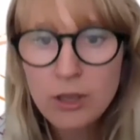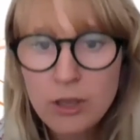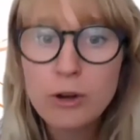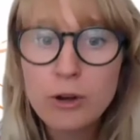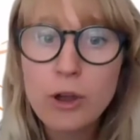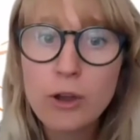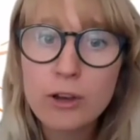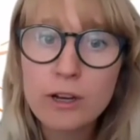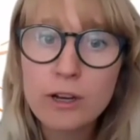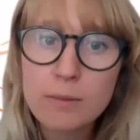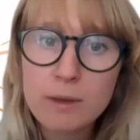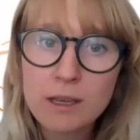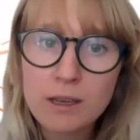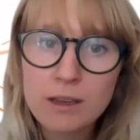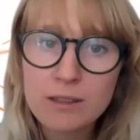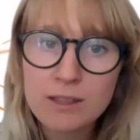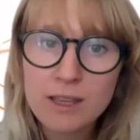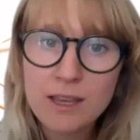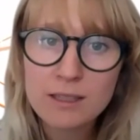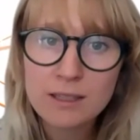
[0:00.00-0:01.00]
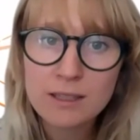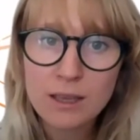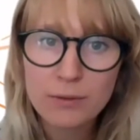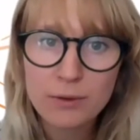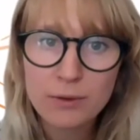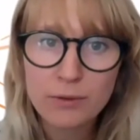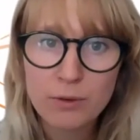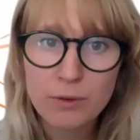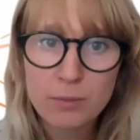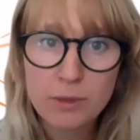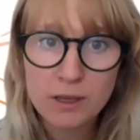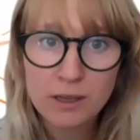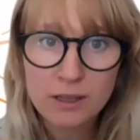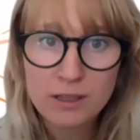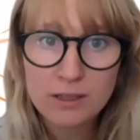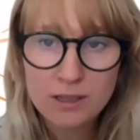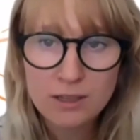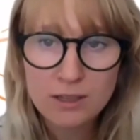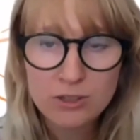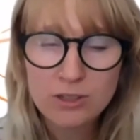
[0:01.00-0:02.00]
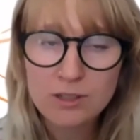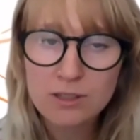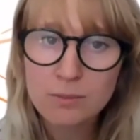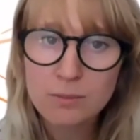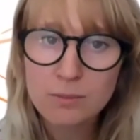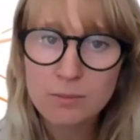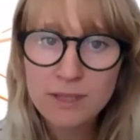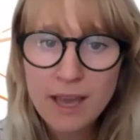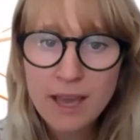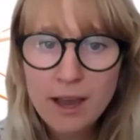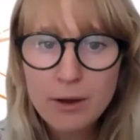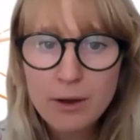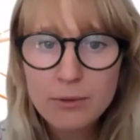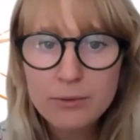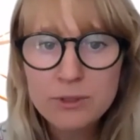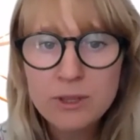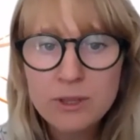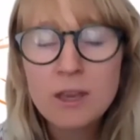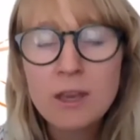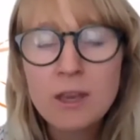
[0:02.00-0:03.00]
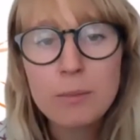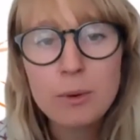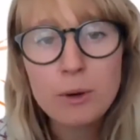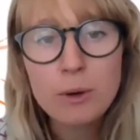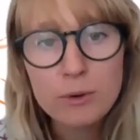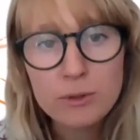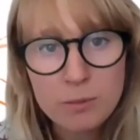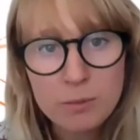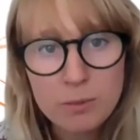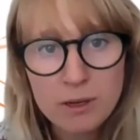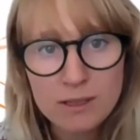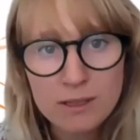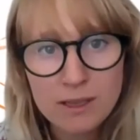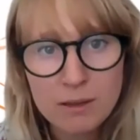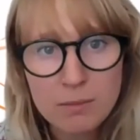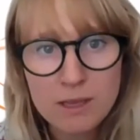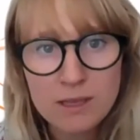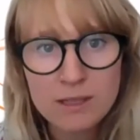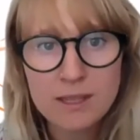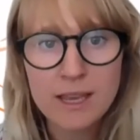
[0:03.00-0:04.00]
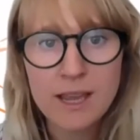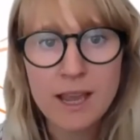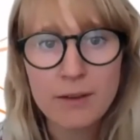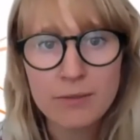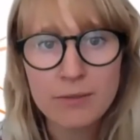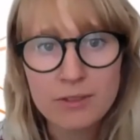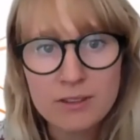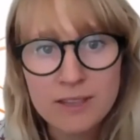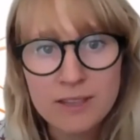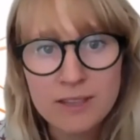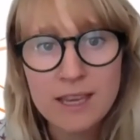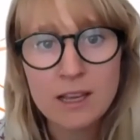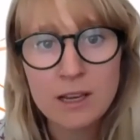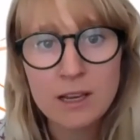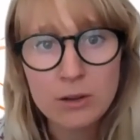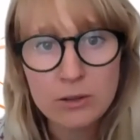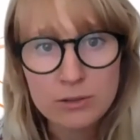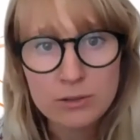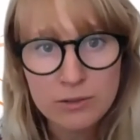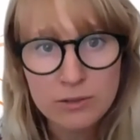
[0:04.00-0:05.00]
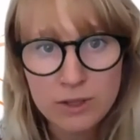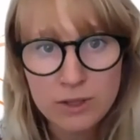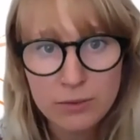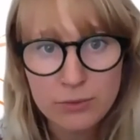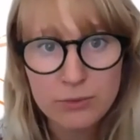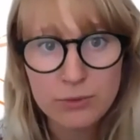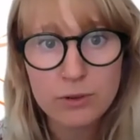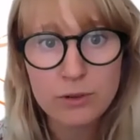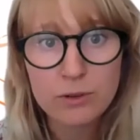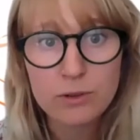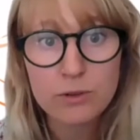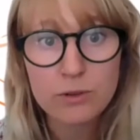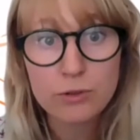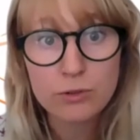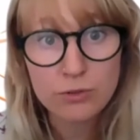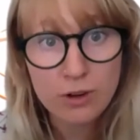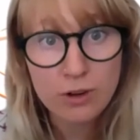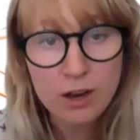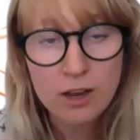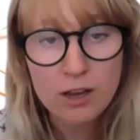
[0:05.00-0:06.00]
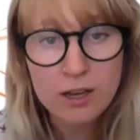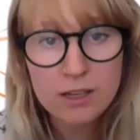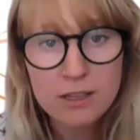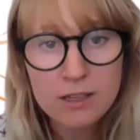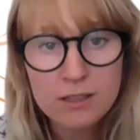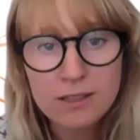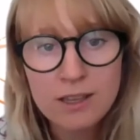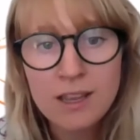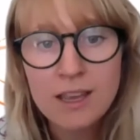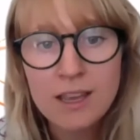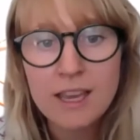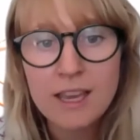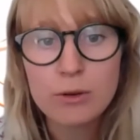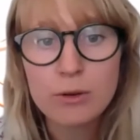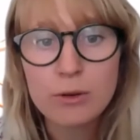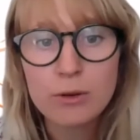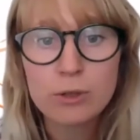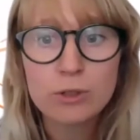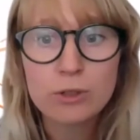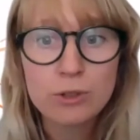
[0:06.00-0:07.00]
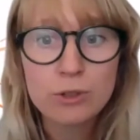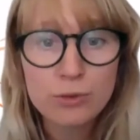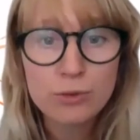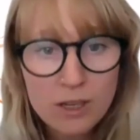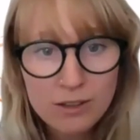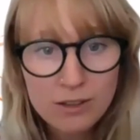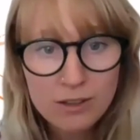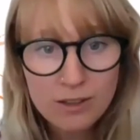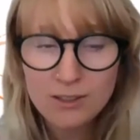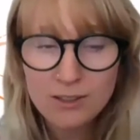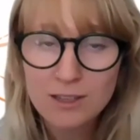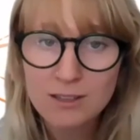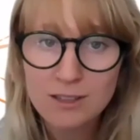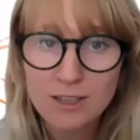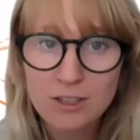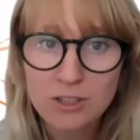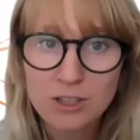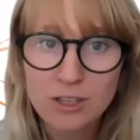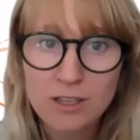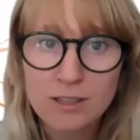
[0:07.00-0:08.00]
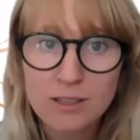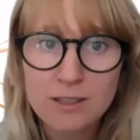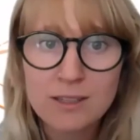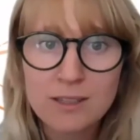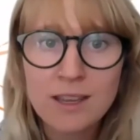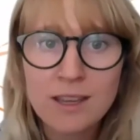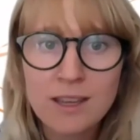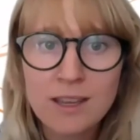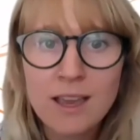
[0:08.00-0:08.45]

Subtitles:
not only because they suffer from the conditions themselves, but also because it means they have to take a lot of different drugs in order to treat those conditions.